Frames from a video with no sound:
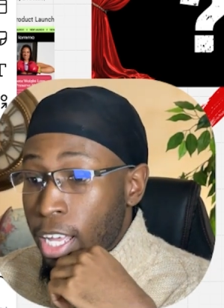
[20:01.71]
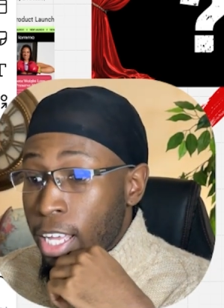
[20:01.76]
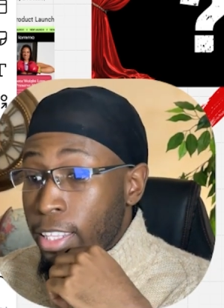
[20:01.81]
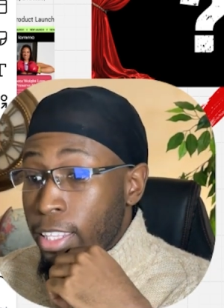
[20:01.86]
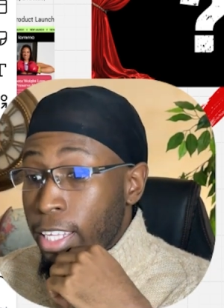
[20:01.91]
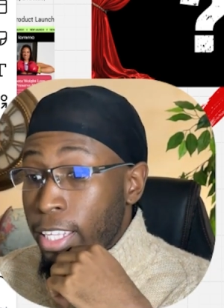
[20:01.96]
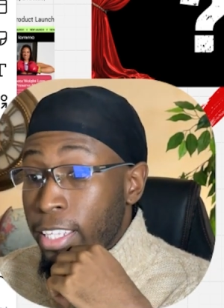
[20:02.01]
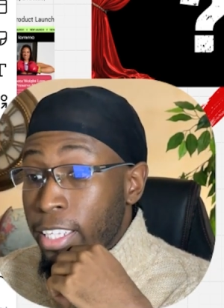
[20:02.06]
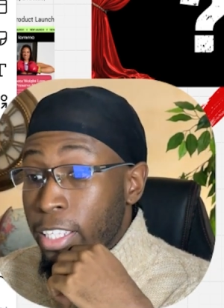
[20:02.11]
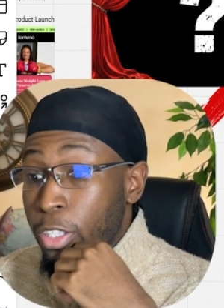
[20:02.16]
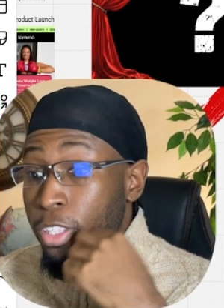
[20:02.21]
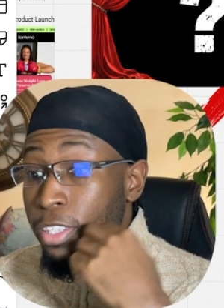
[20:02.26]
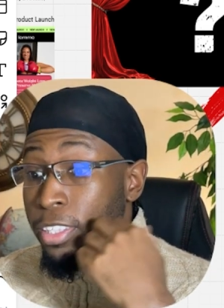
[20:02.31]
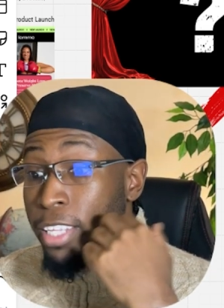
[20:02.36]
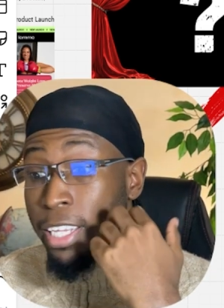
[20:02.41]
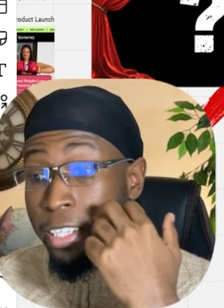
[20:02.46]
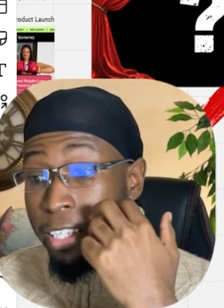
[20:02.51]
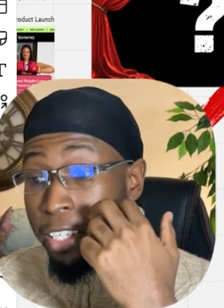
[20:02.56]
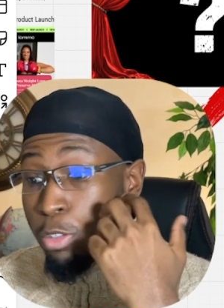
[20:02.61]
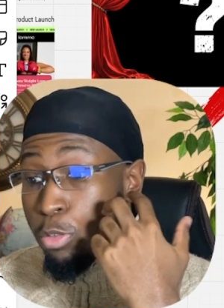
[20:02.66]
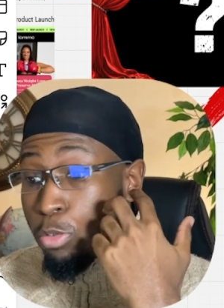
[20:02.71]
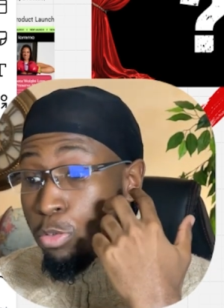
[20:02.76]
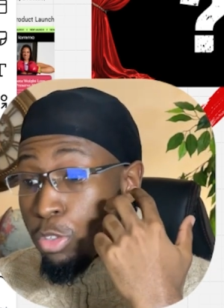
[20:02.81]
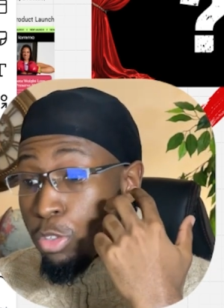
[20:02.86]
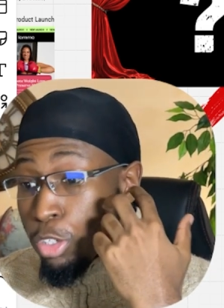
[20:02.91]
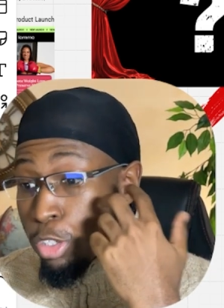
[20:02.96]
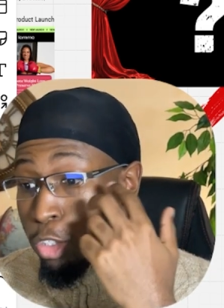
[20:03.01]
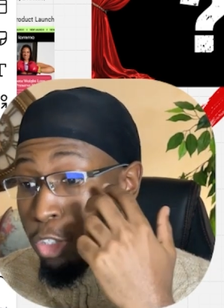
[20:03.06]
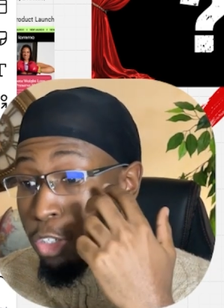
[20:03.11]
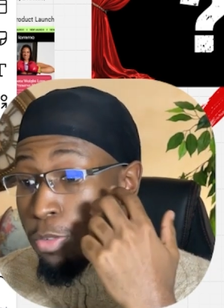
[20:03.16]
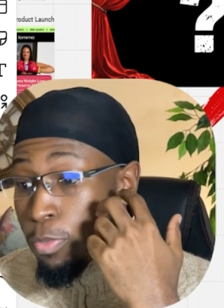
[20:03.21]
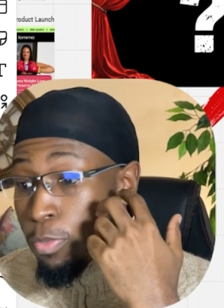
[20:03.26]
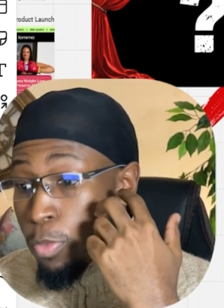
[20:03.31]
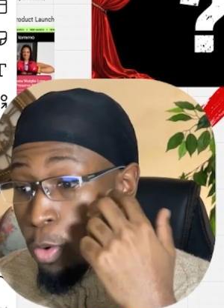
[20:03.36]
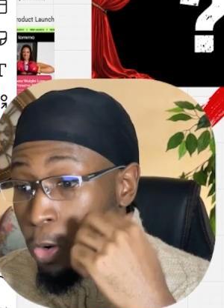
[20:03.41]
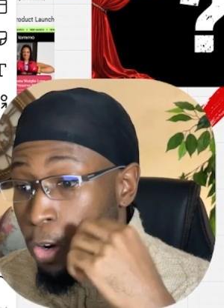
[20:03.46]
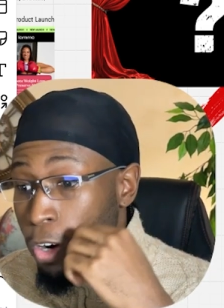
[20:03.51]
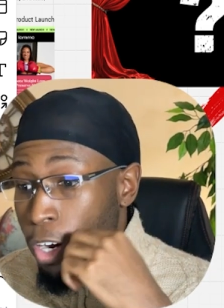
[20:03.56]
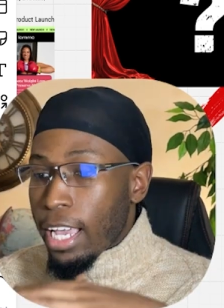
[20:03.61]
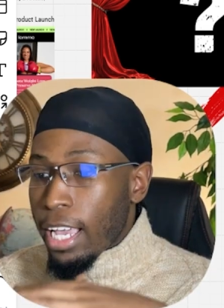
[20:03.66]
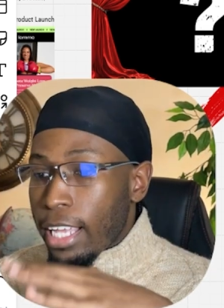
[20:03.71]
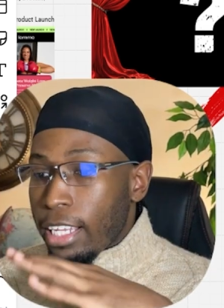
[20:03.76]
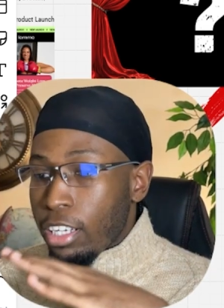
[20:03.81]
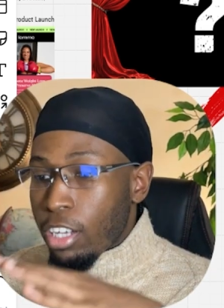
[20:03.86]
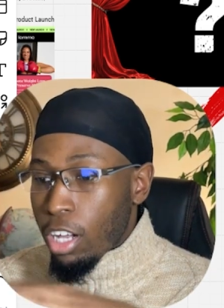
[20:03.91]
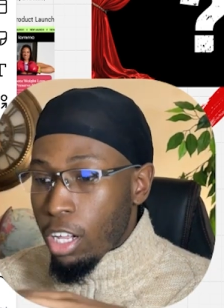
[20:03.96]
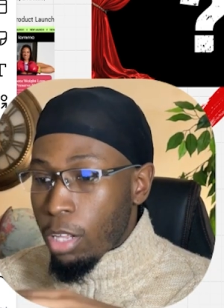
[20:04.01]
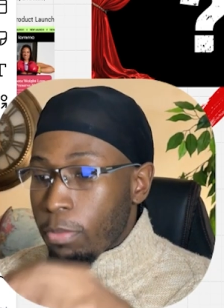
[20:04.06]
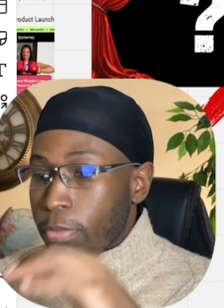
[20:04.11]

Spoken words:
They need to nurture more and calm